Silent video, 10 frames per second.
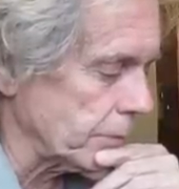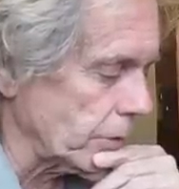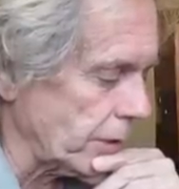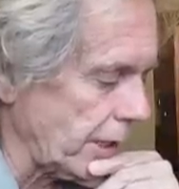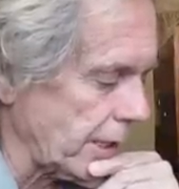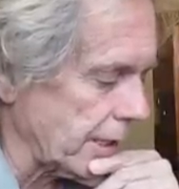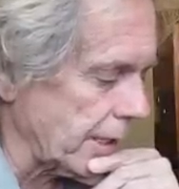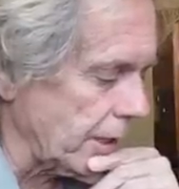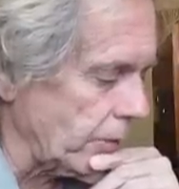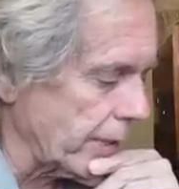okay,
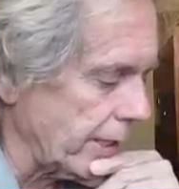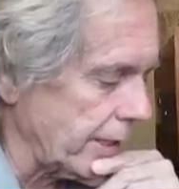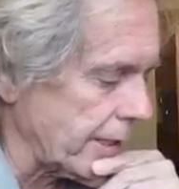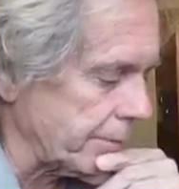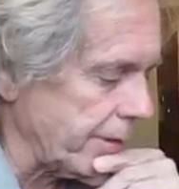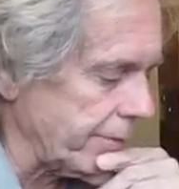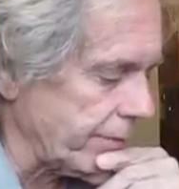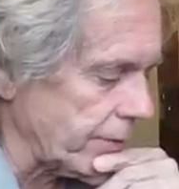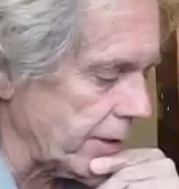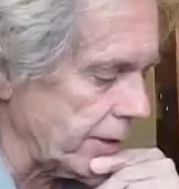hello Andy. I'm leaving
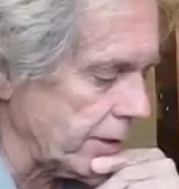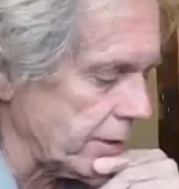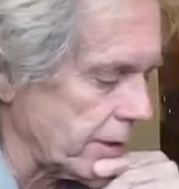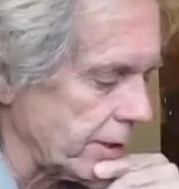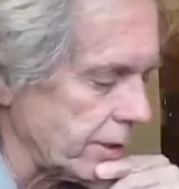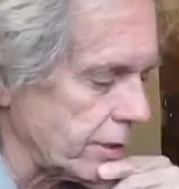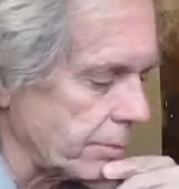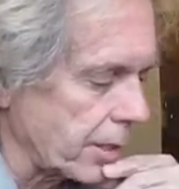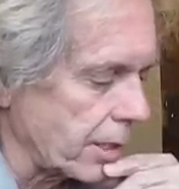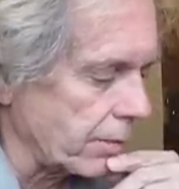for London, London
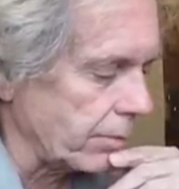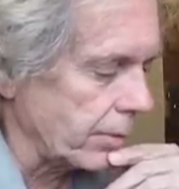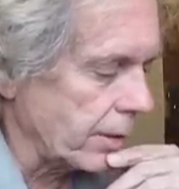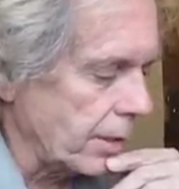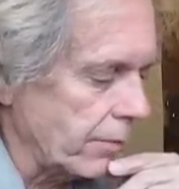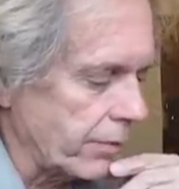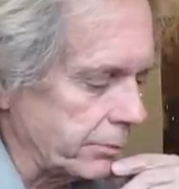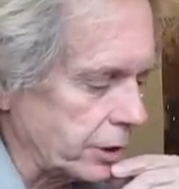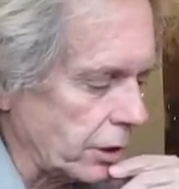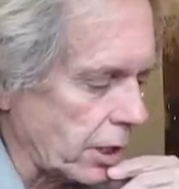tomorrow
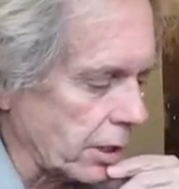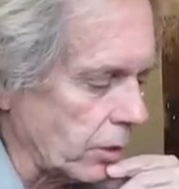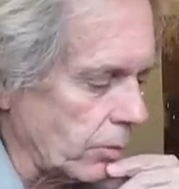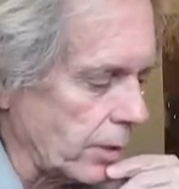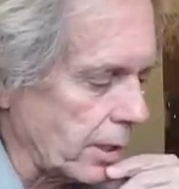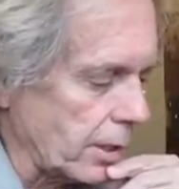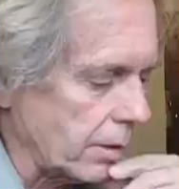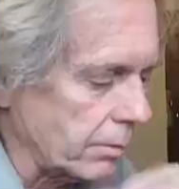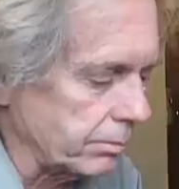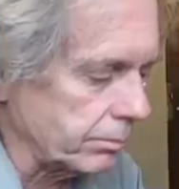from Chicago, where
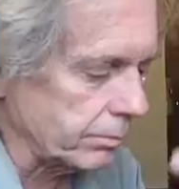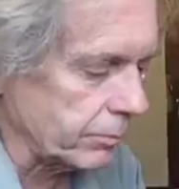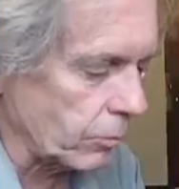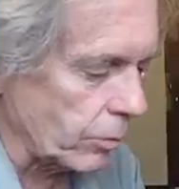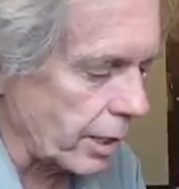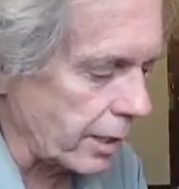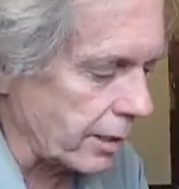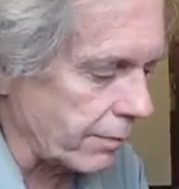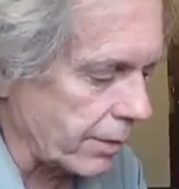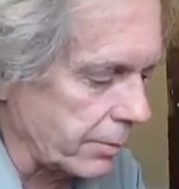I'll where I
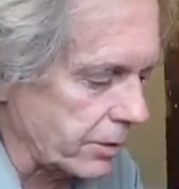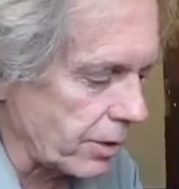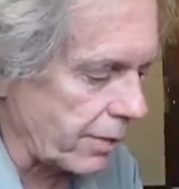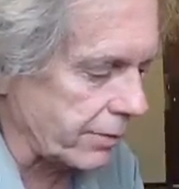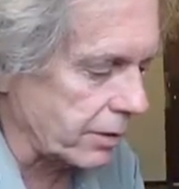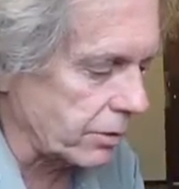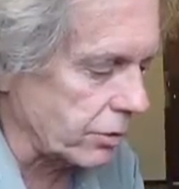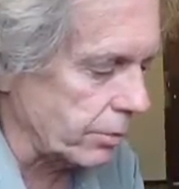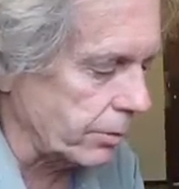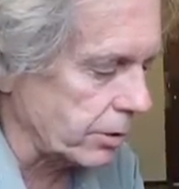live. I'll be traveling to
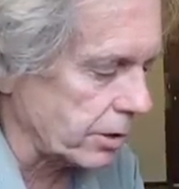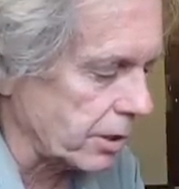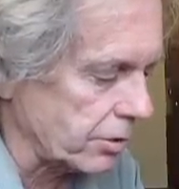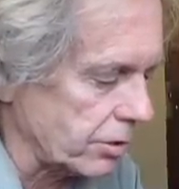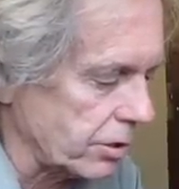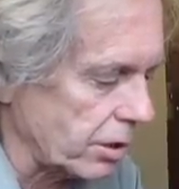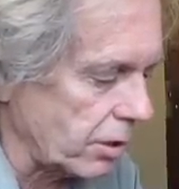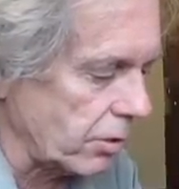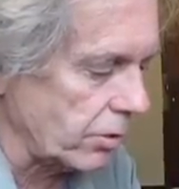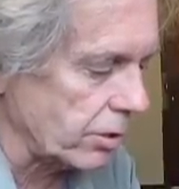numerous countries
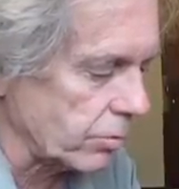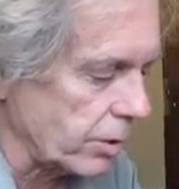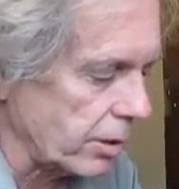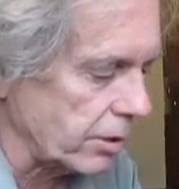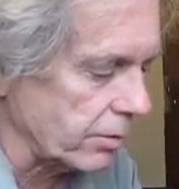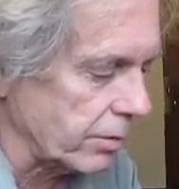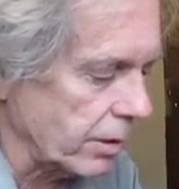alone as well as,